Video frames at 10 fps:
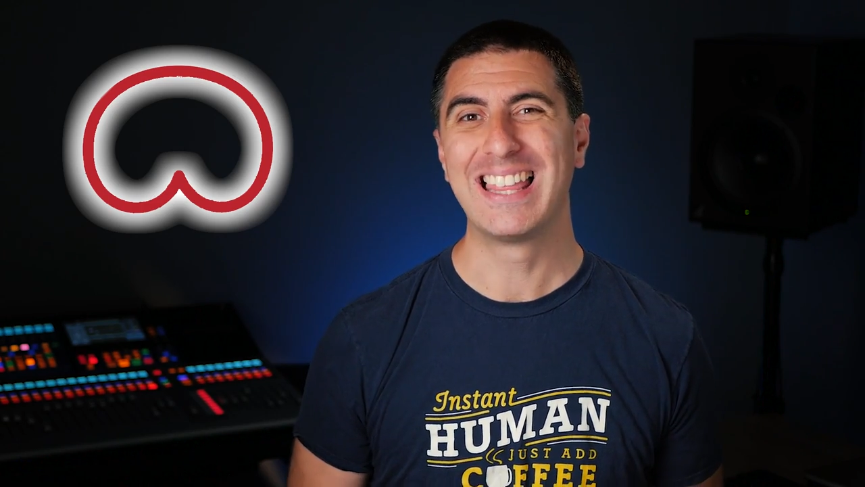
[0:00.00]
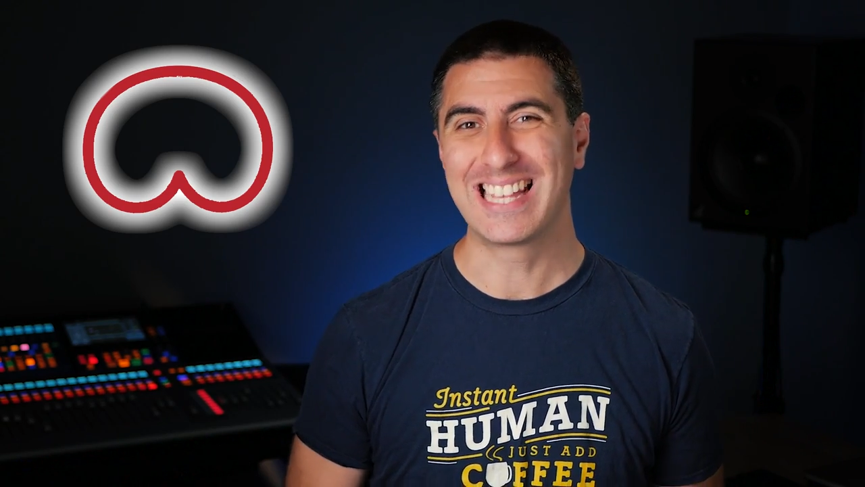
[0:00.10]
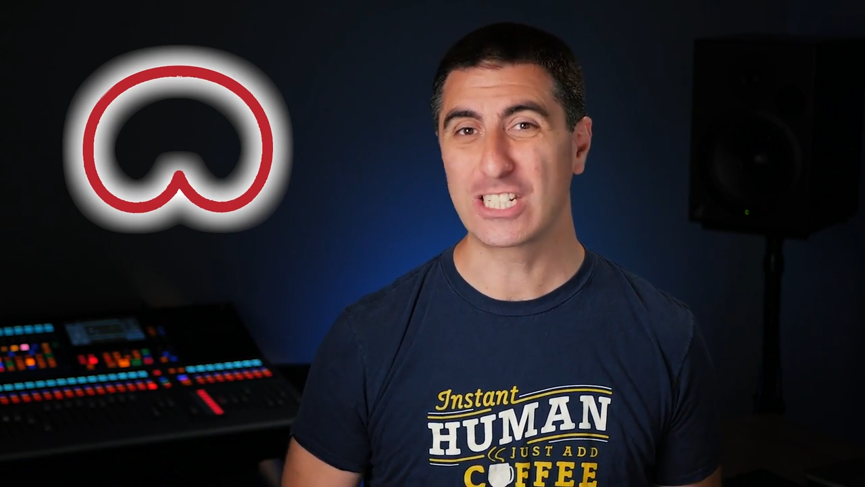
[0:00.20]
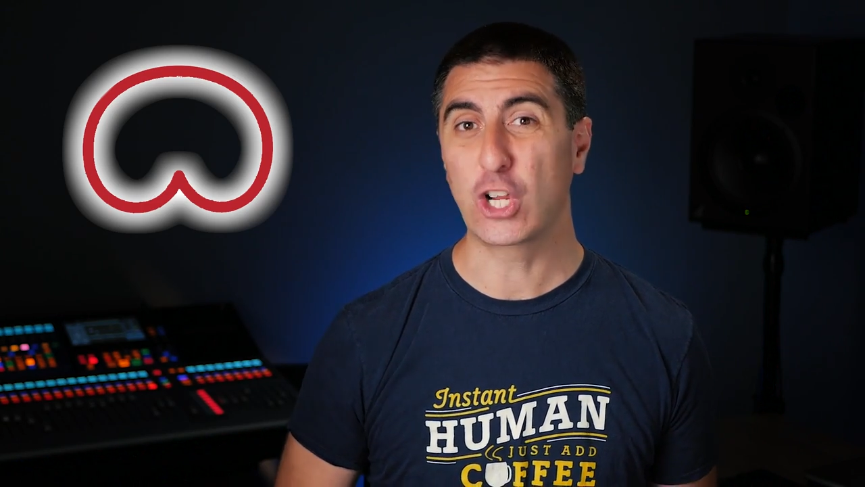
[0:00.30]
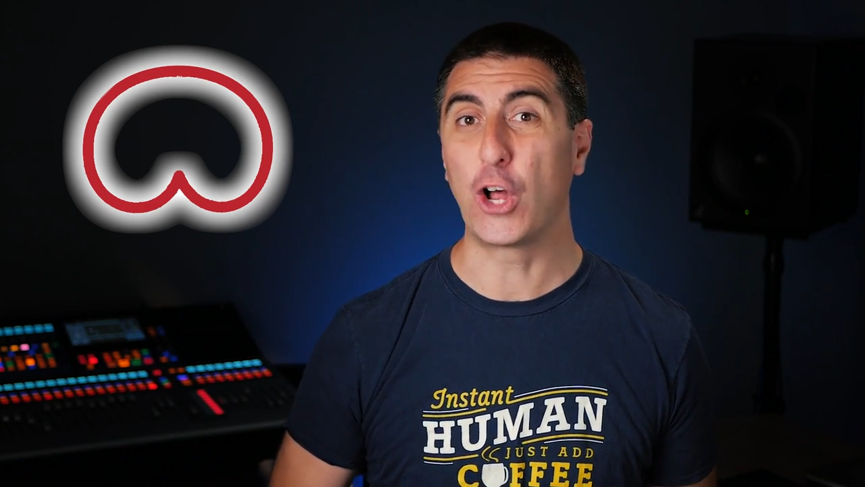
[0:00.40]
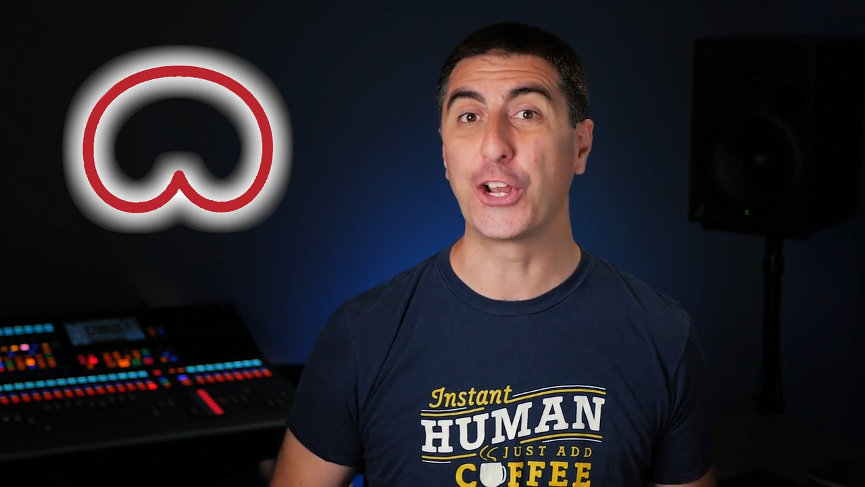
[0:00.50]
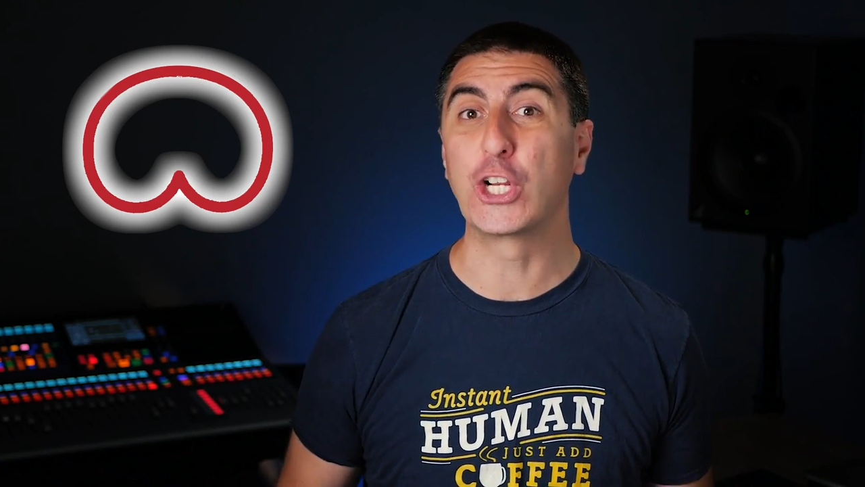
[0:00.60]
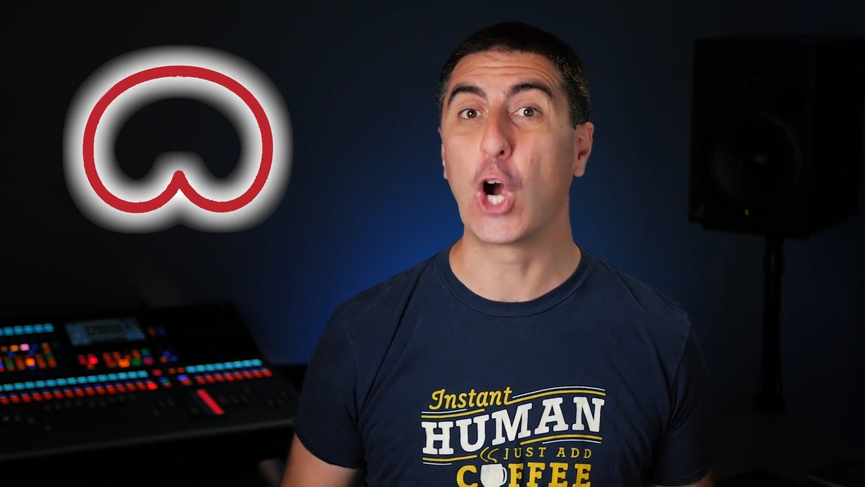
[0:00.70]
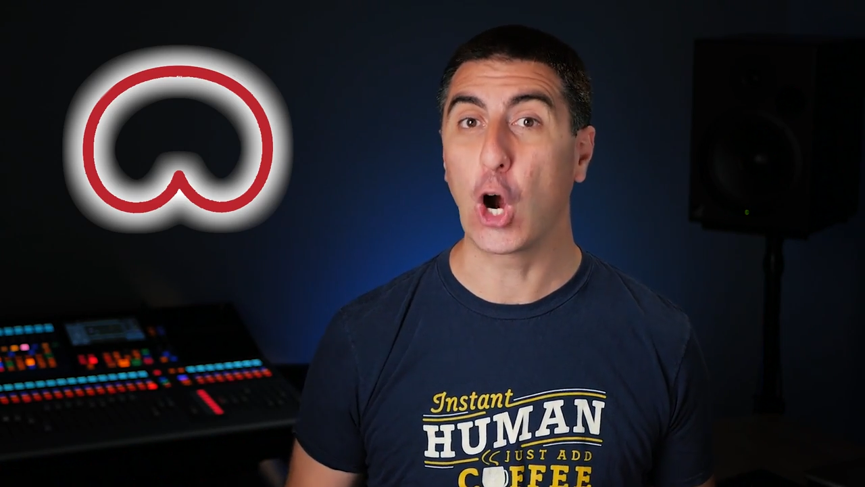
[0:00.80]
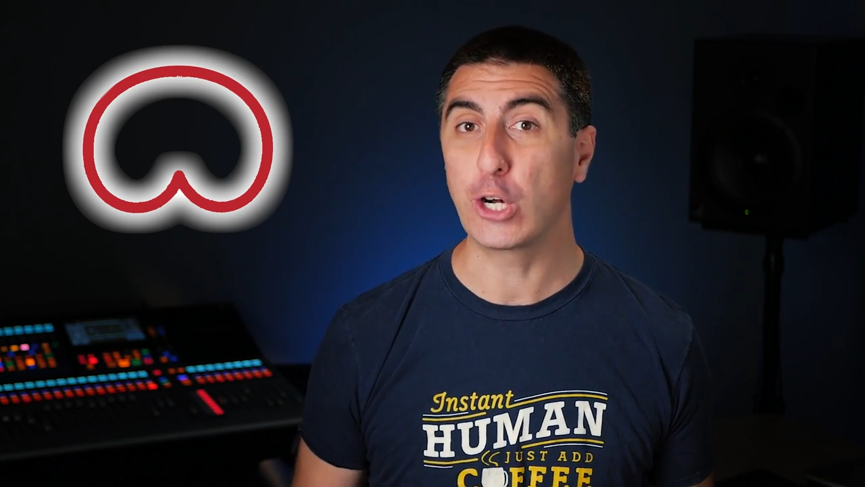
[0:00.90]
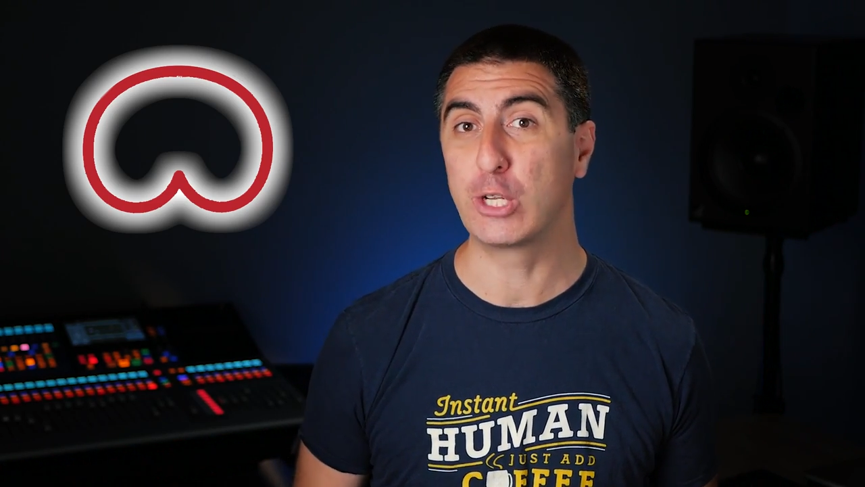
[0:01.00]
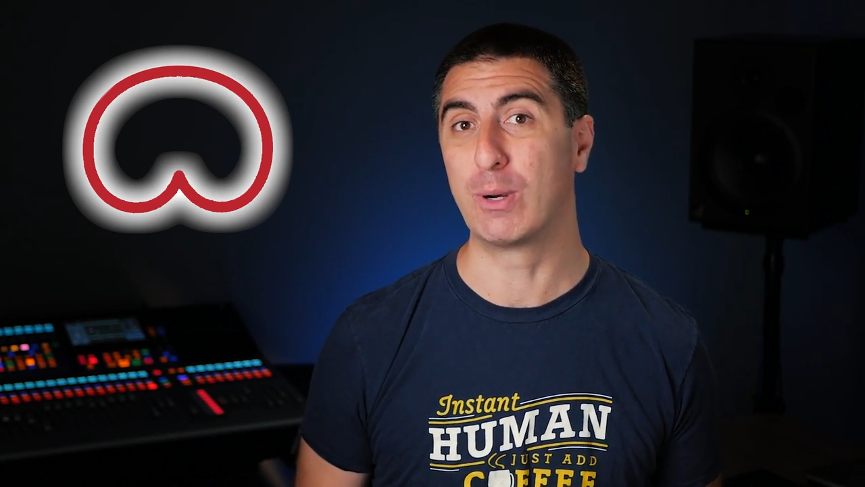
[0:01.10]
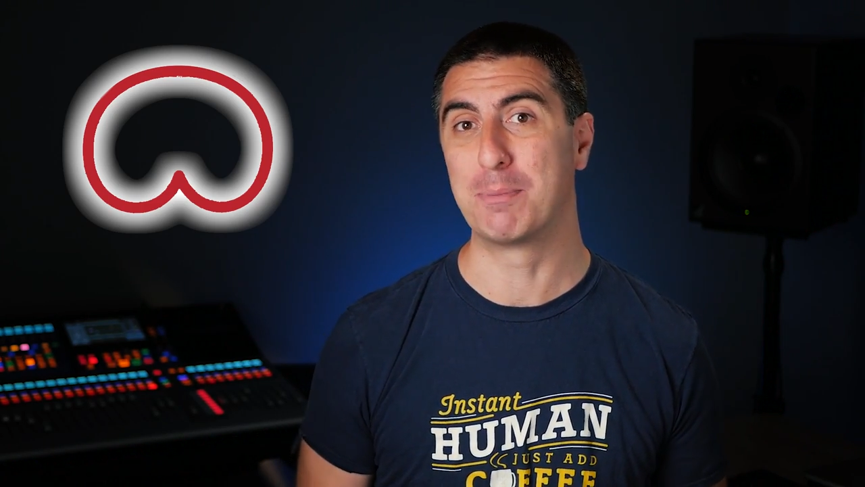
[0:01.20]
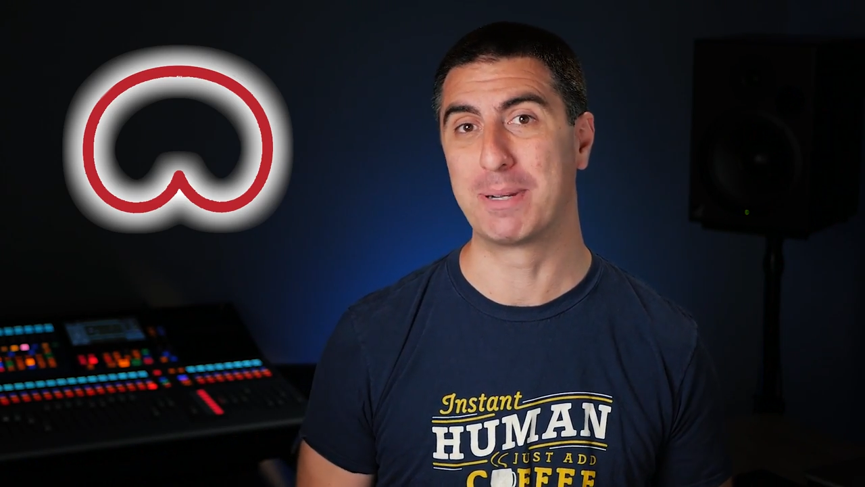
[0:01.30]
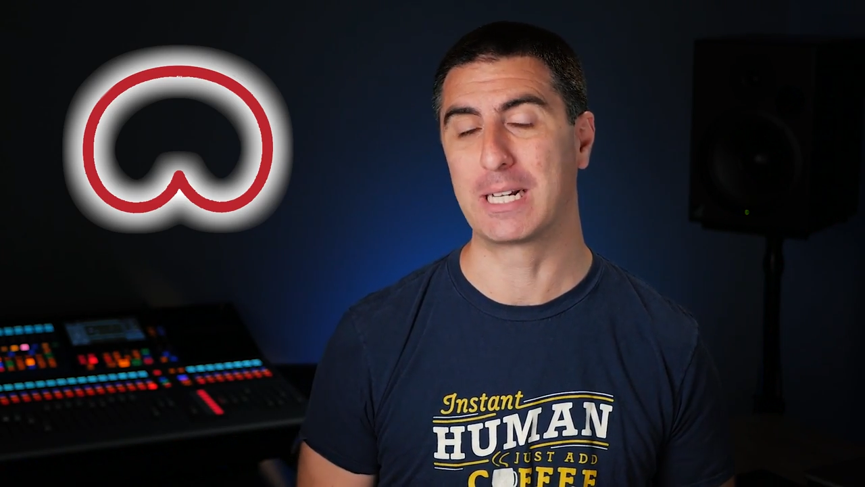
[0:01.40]
That's called a
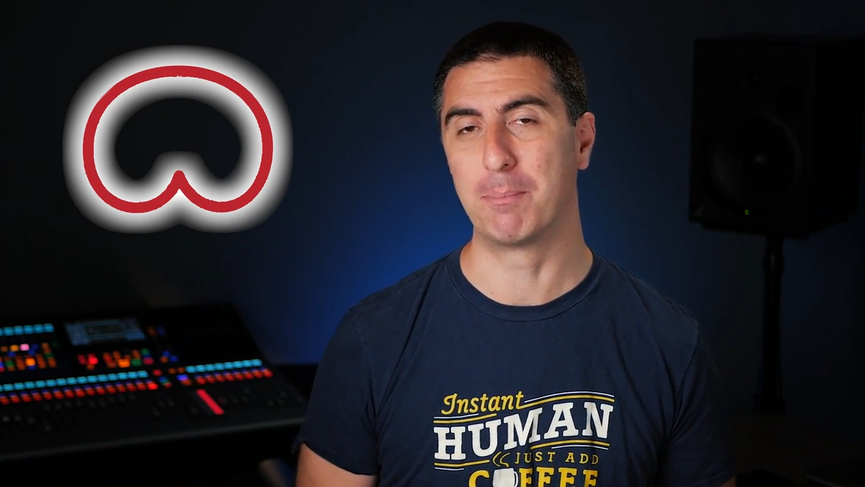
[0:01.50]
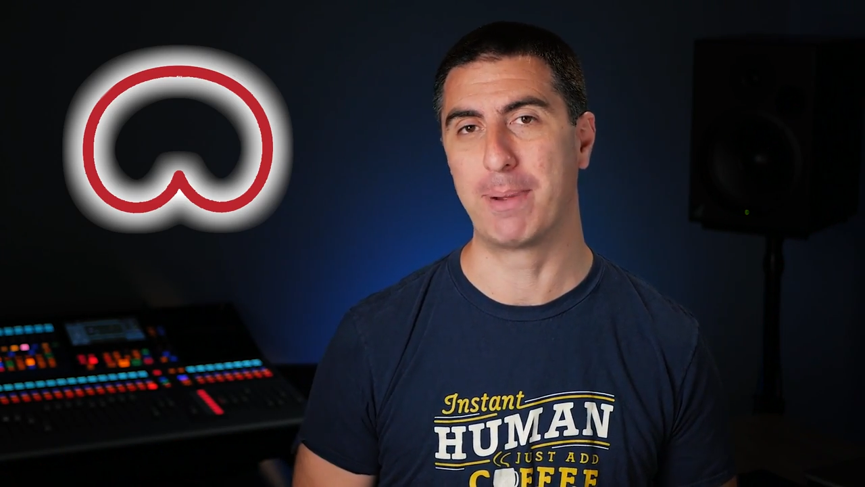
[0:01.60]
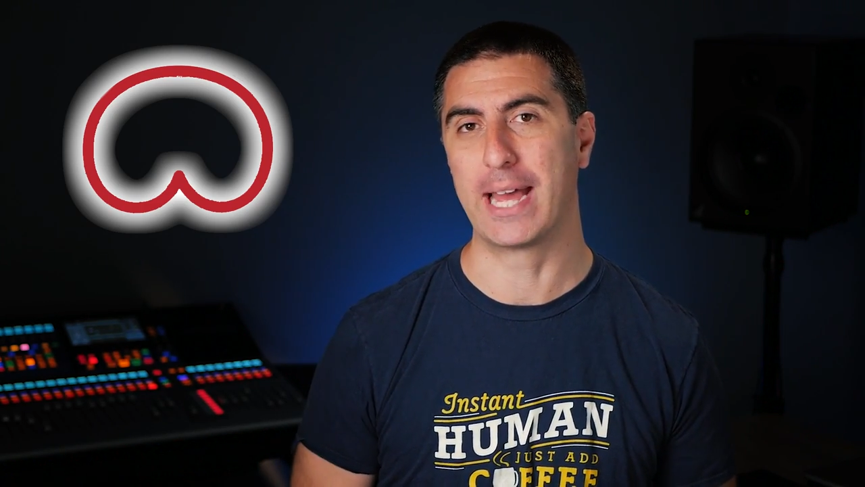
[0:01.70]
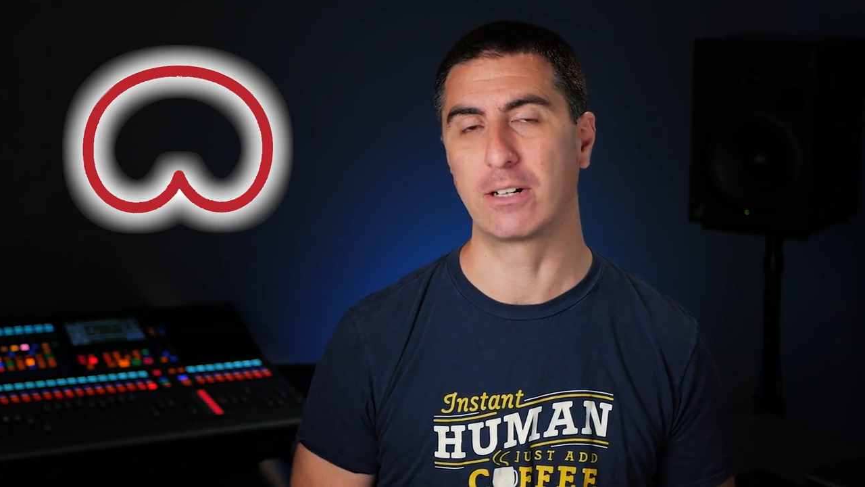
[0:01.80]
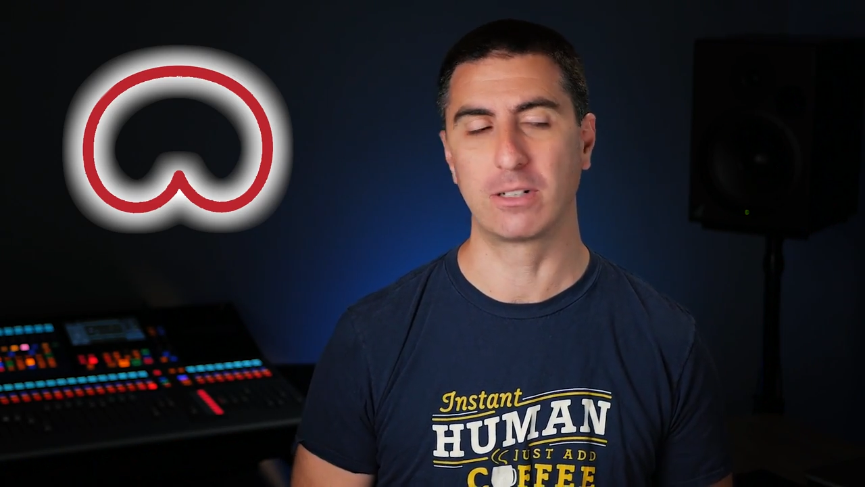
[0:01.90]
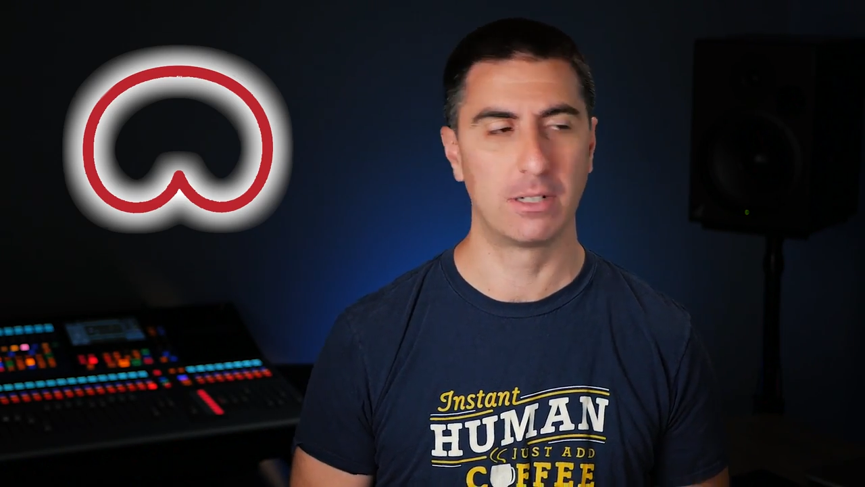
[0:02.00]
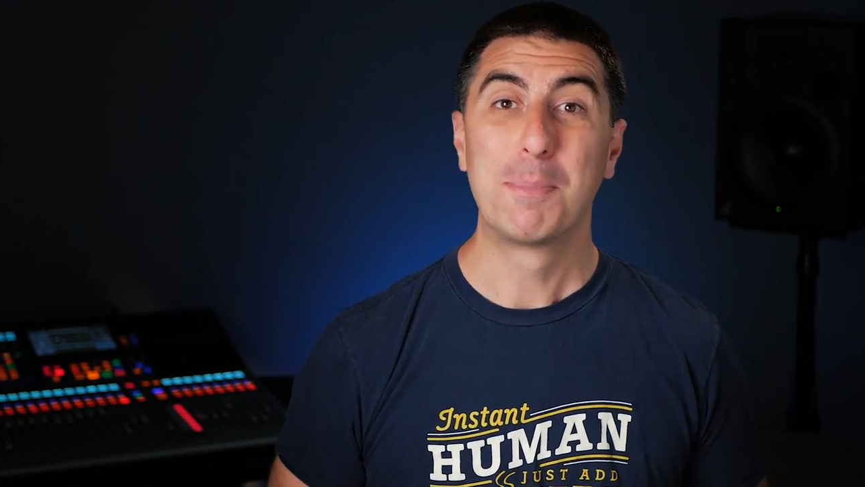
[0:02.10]
cardioid pickup pattern.